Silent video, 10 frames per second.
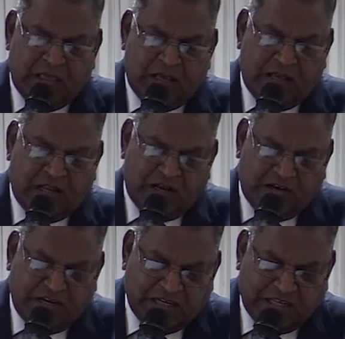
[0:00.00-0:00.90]
And I'll
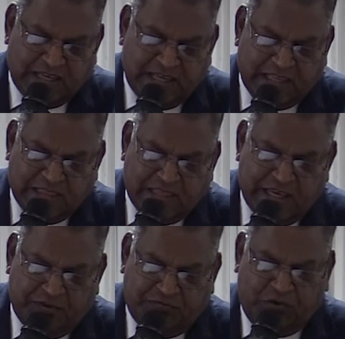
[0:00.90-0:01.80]
read it again.
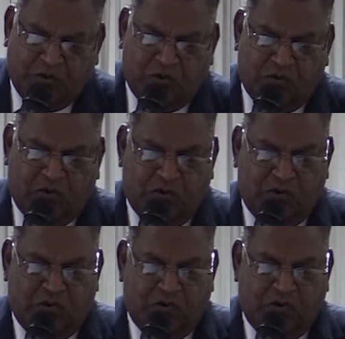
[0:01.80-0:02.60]
Therefore,